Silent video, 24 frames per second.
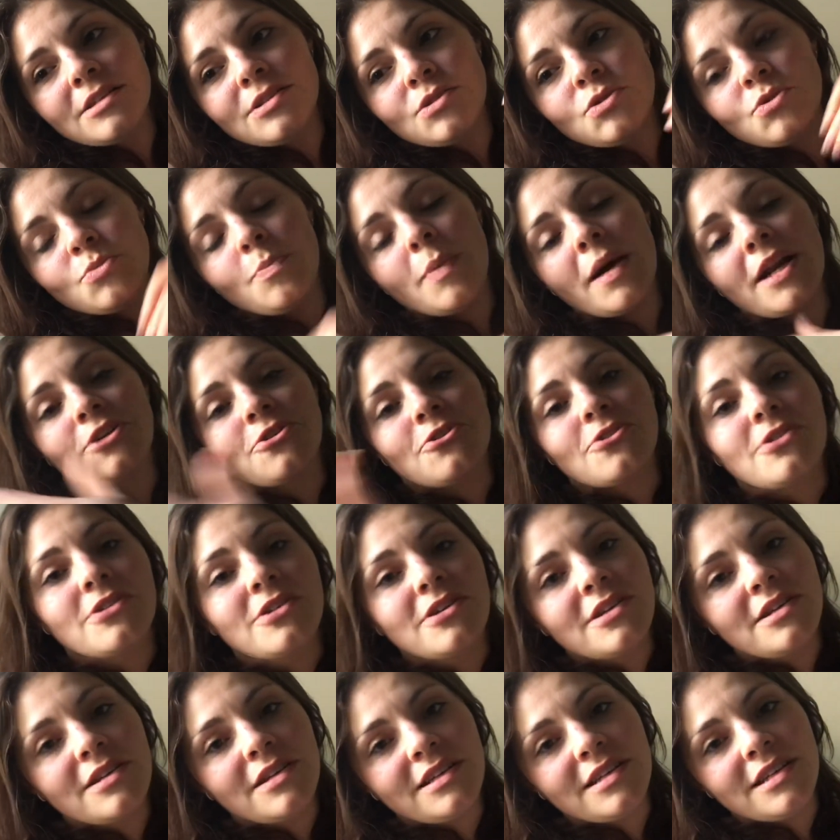to better
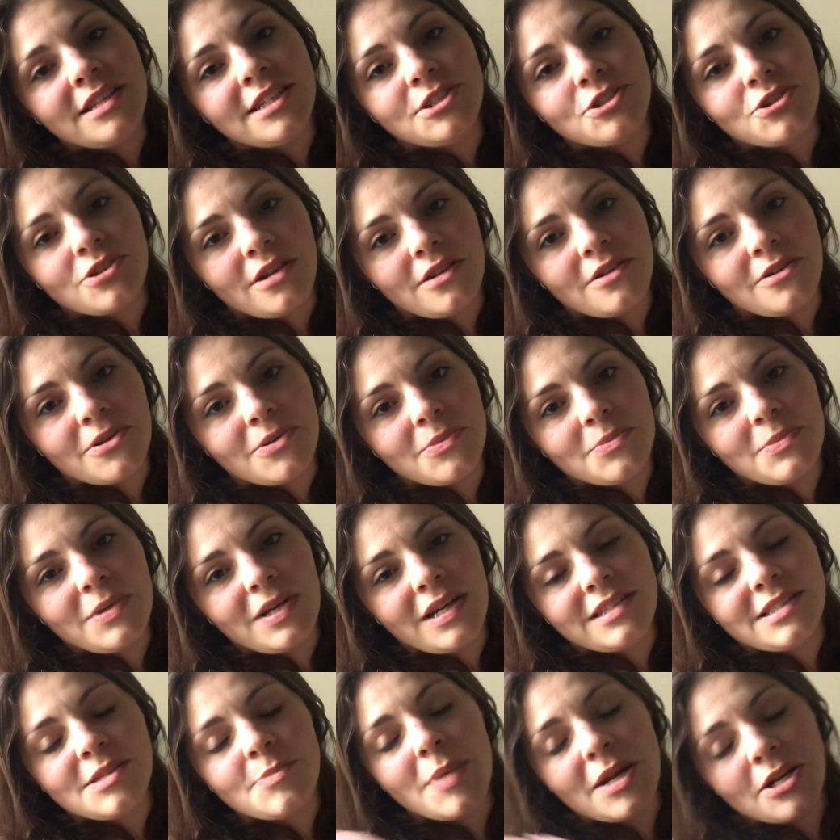each other,
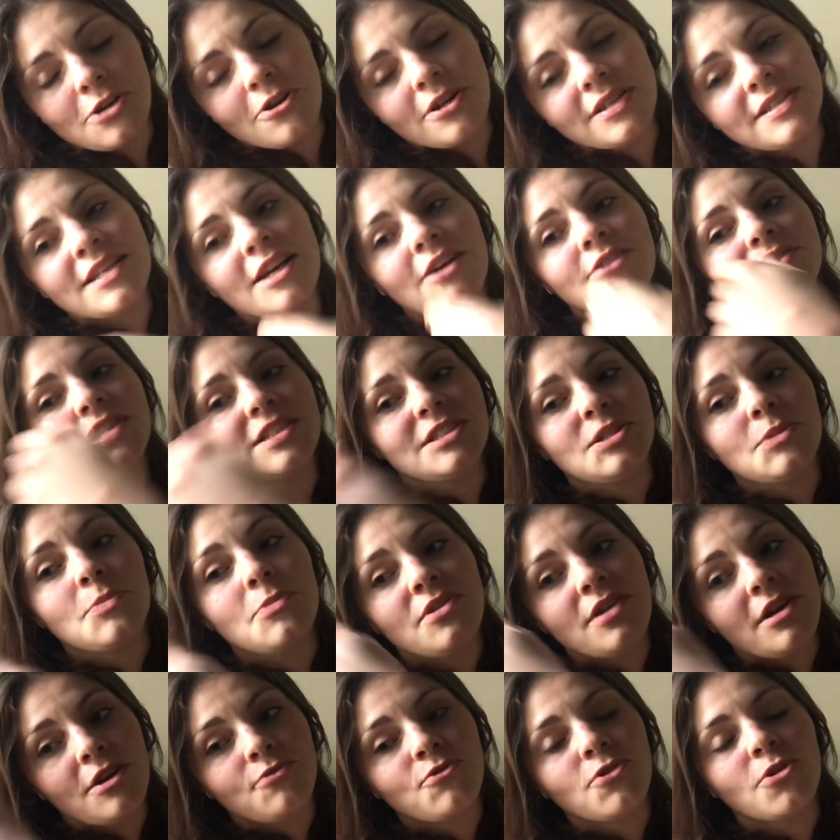to better ourselves, and to
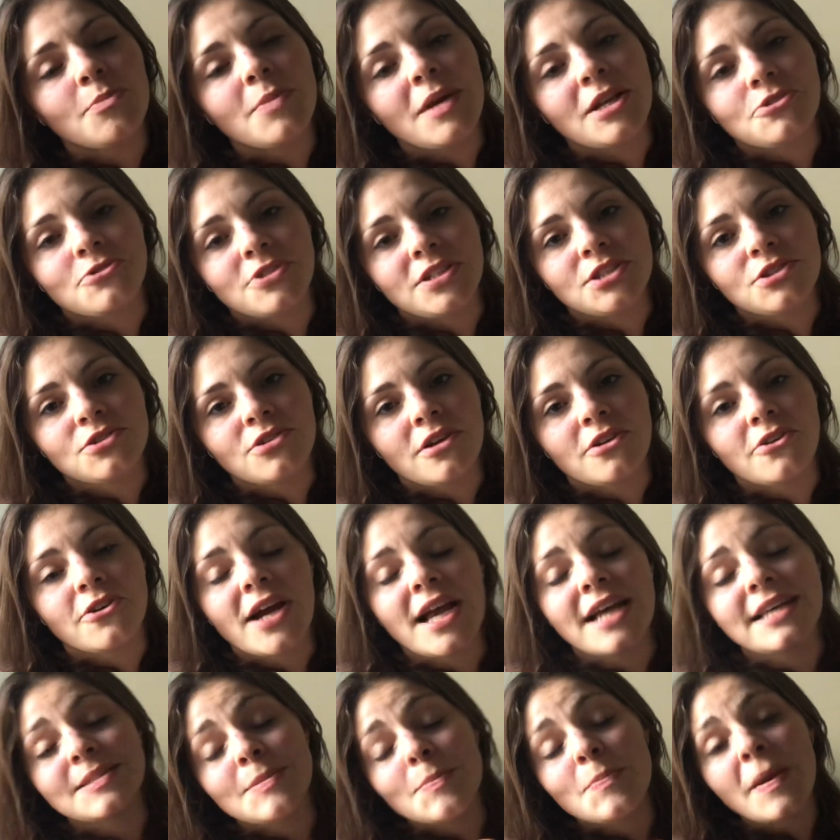therefore better each other.
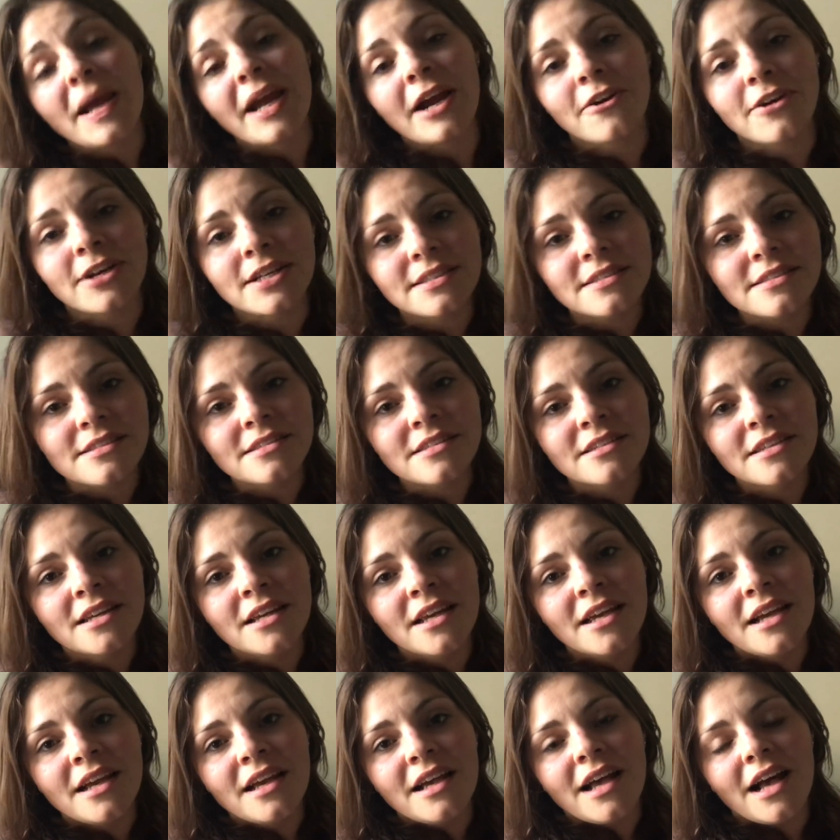As a parent,
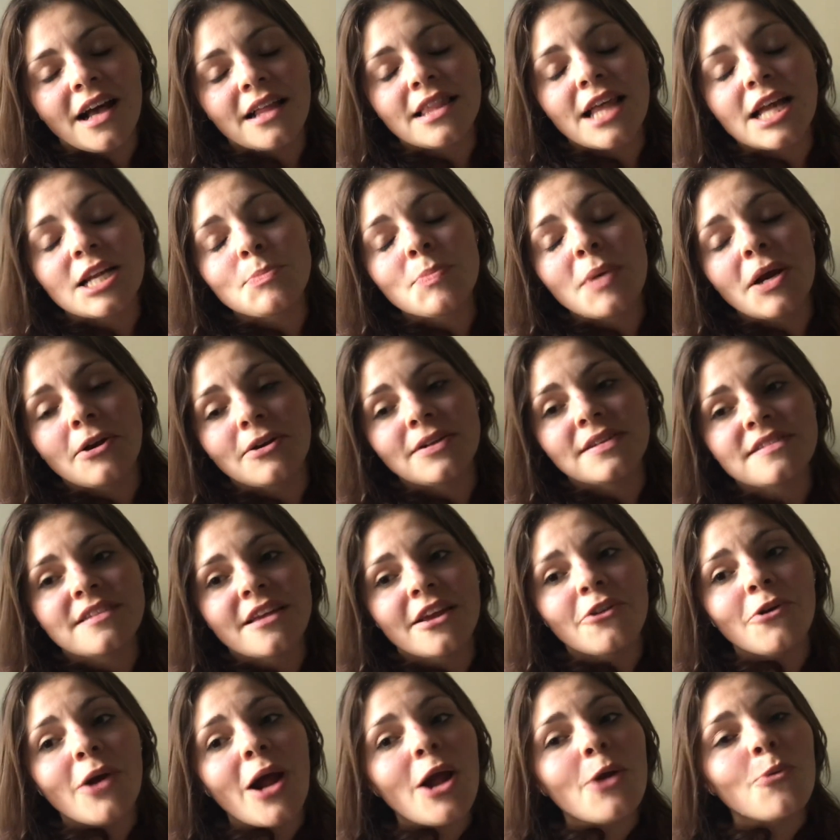a lot of parents
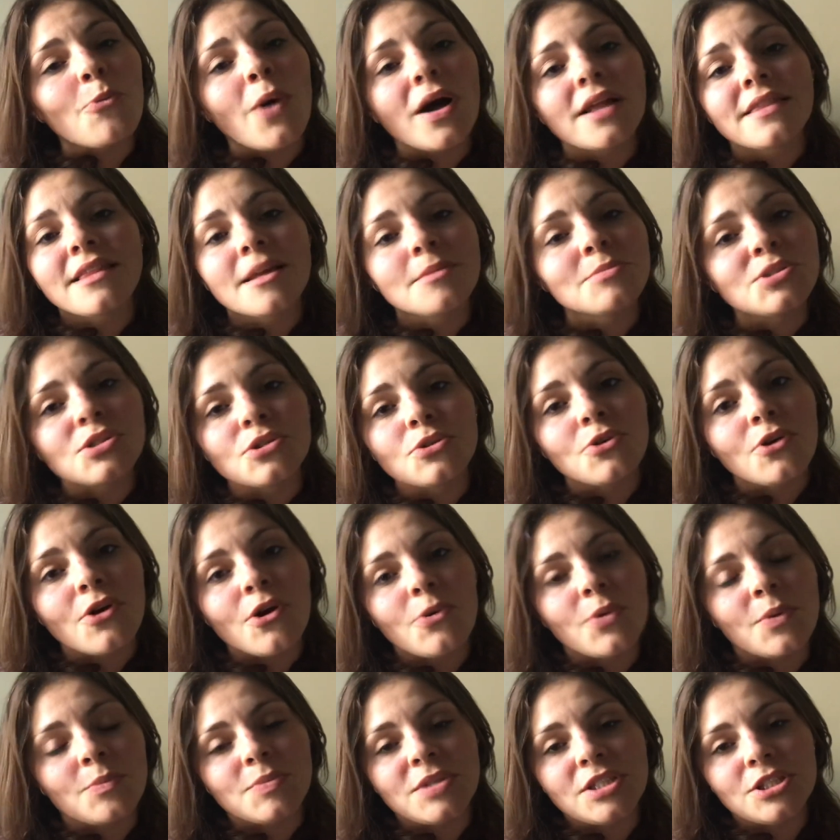say, well, I want them to
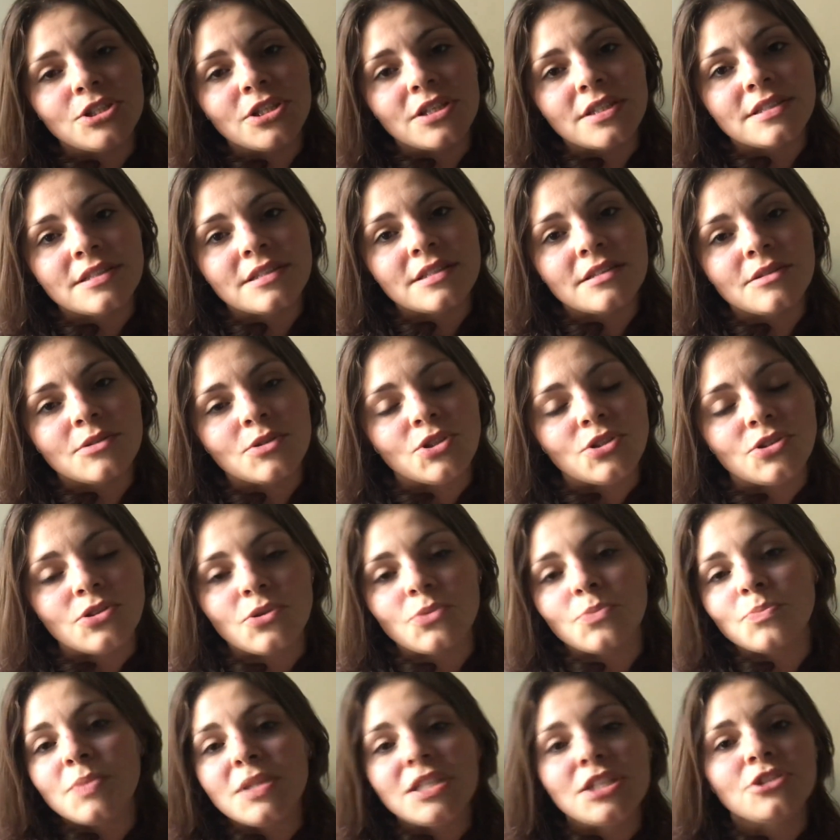grow and be just, you
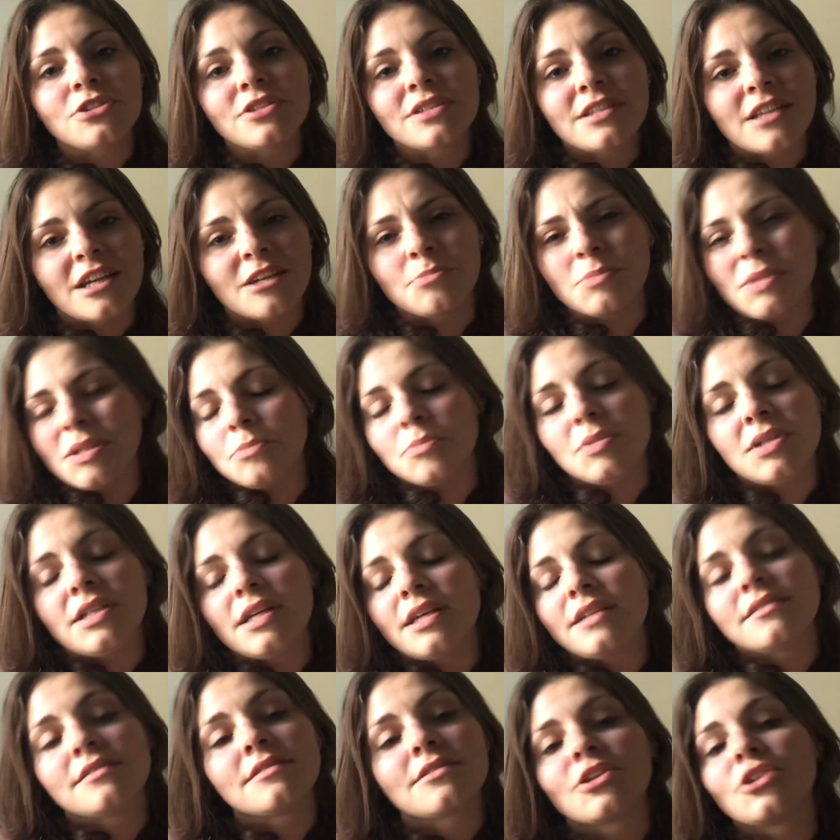know, be just like me, be
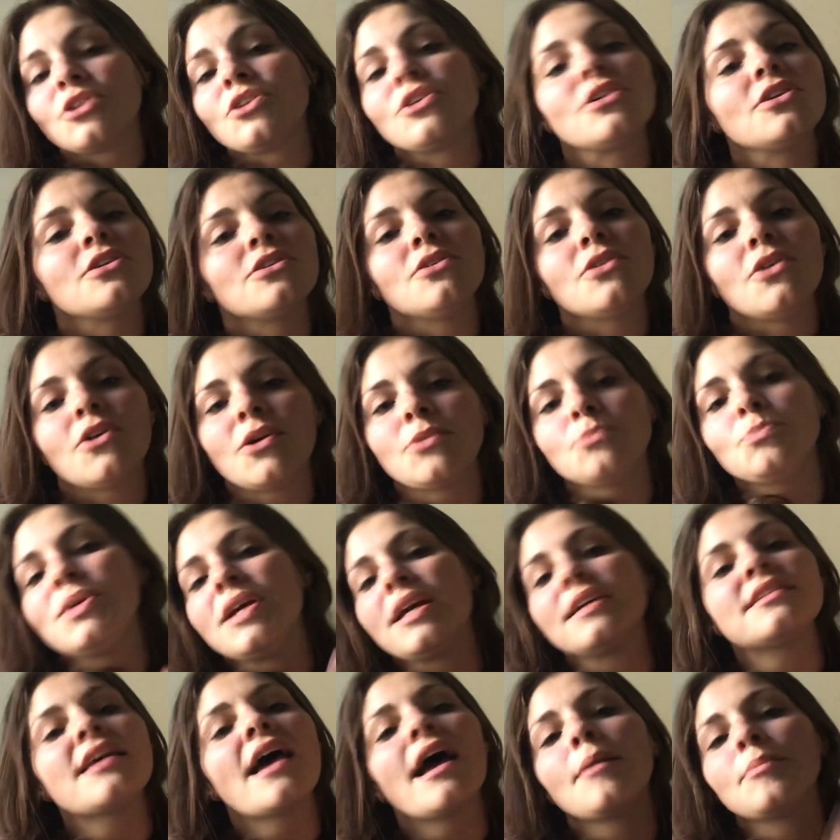as good, uh,
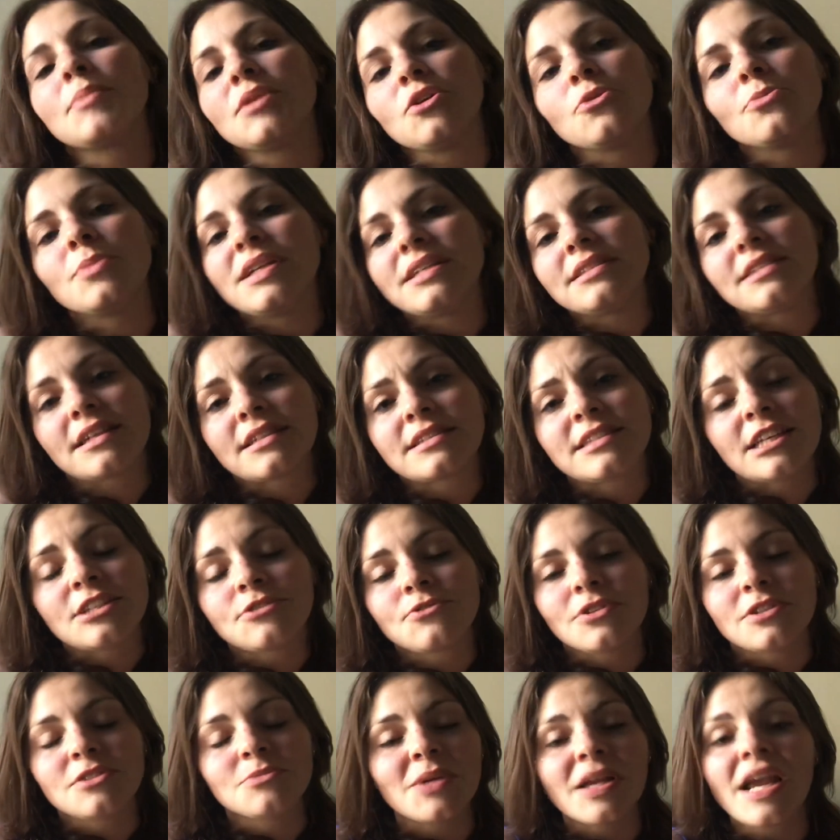be as happy or be as
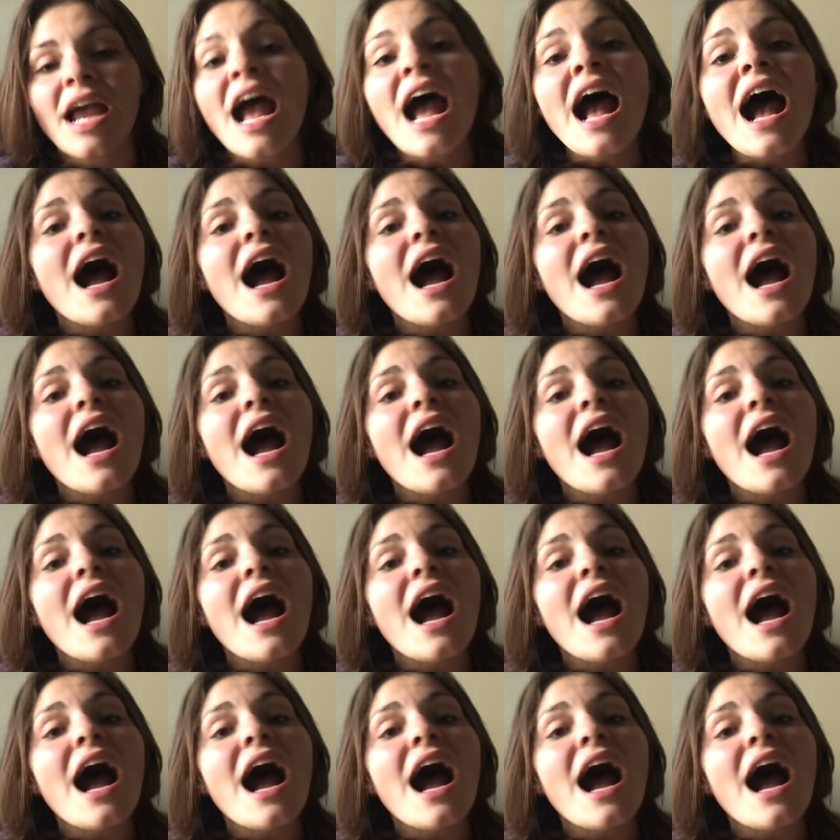successful as me.